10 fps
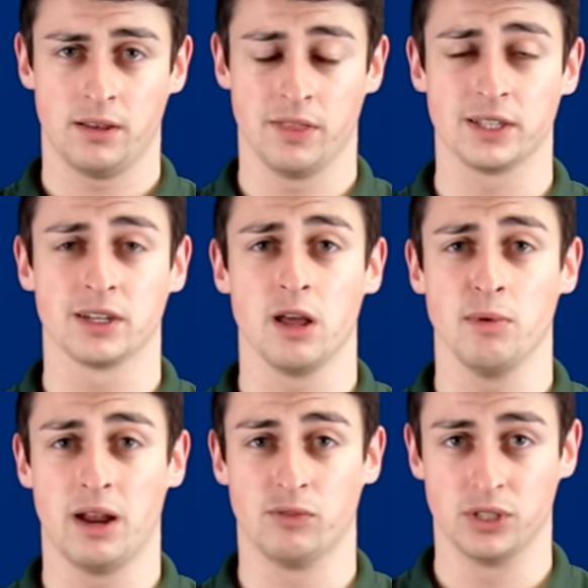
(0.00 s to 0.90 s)
Now that's a
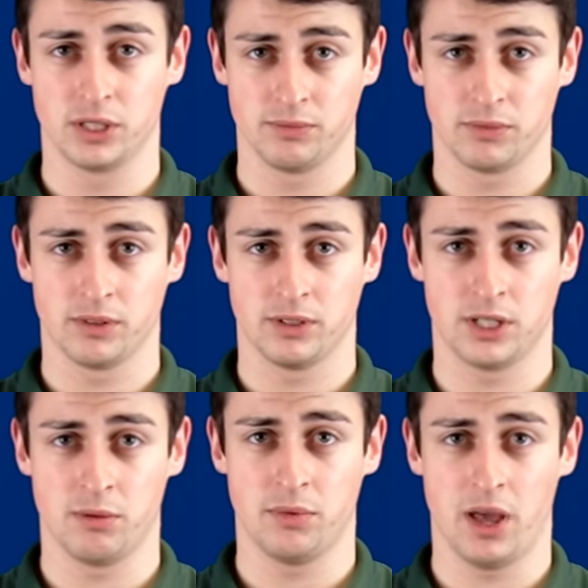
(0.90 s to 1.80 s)
global average.
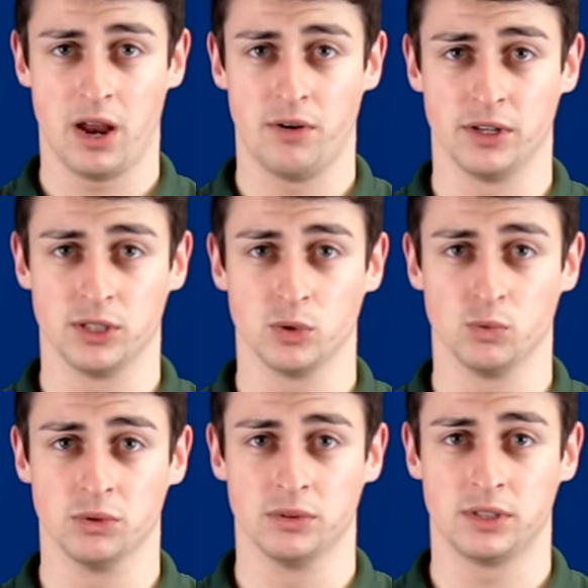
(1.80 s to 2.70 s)
Some areas
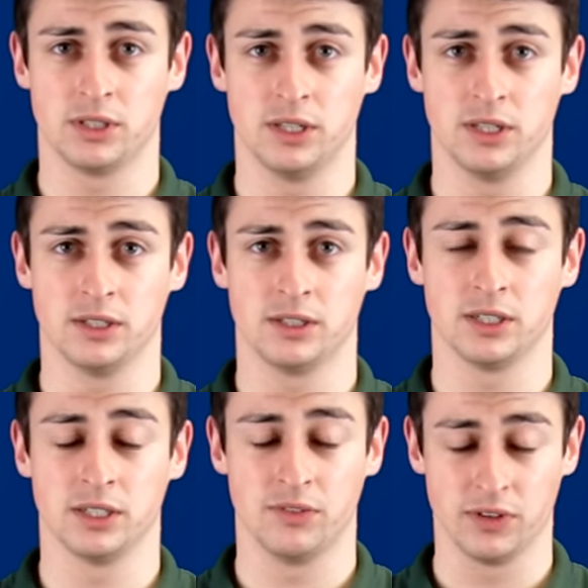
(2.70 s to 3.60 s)
will see
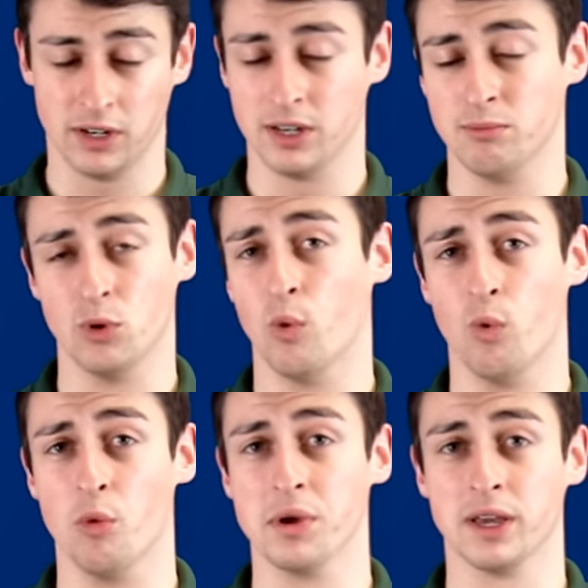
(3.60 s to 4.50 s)
significantly more
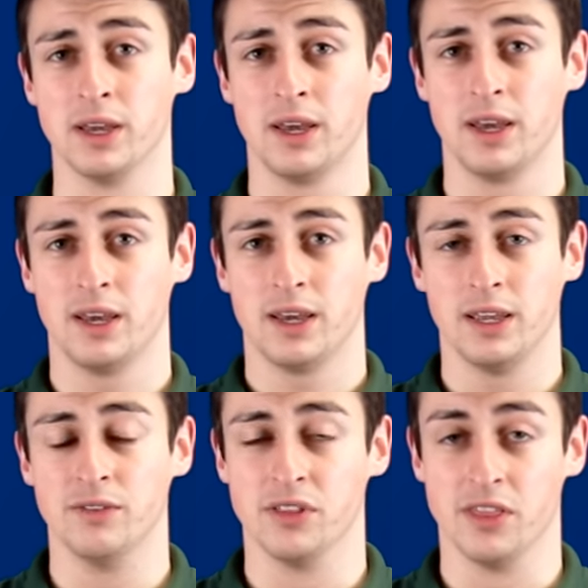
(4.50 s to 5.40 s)
warming
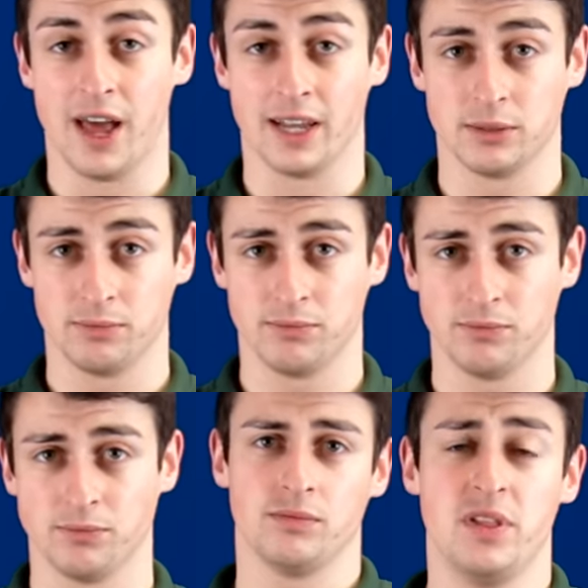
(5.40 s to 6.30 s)
even than that.
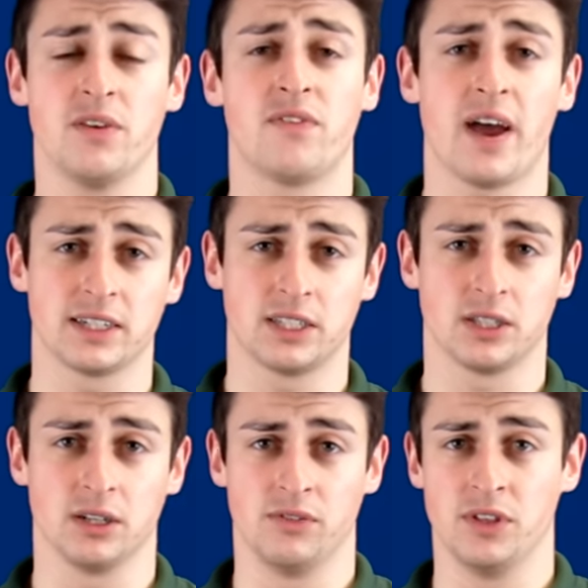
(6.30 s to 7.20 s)
The
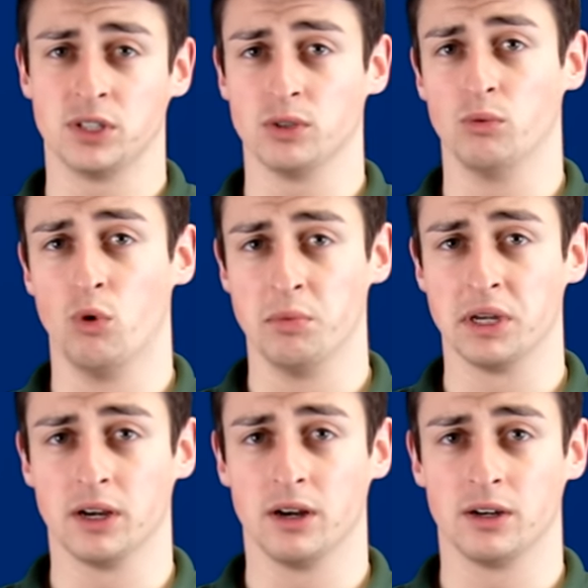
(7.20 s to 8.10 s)
effects of this
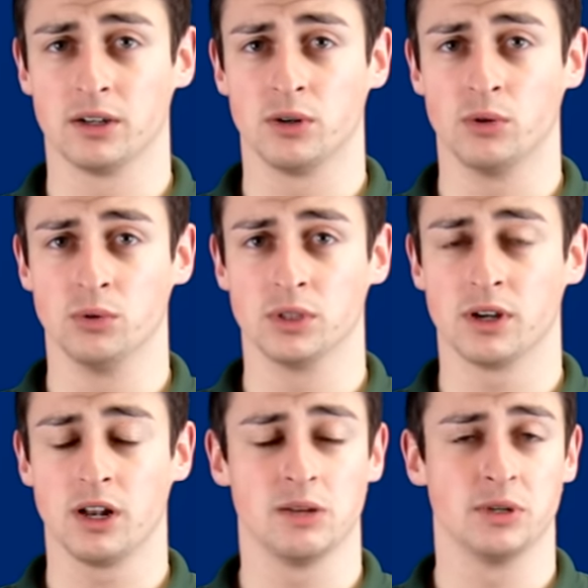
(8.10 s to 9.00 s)
warming are
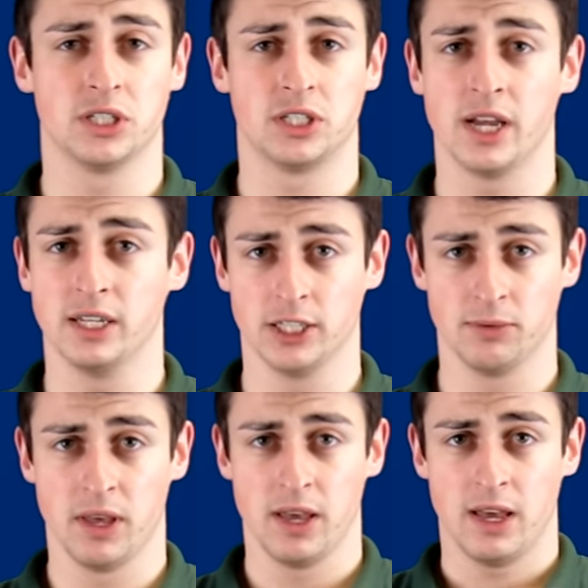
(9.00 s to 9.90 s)
called climate change